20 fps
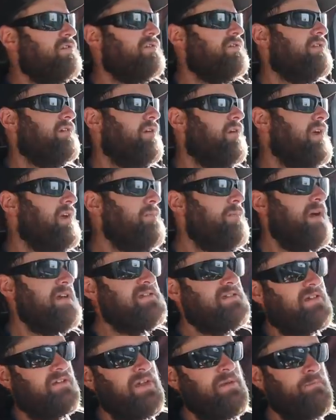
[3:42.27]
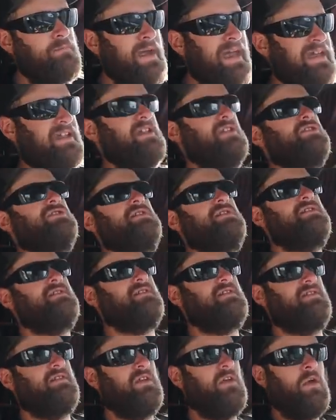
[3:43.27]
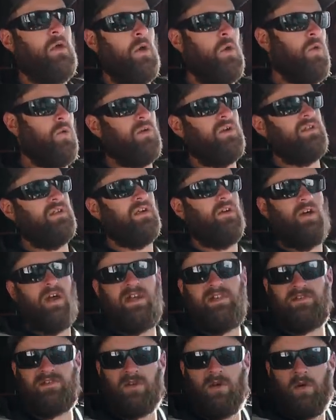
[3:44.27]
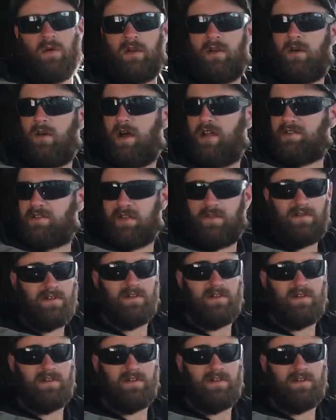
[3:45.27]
so he basically manages where the grain's going and all that stuff.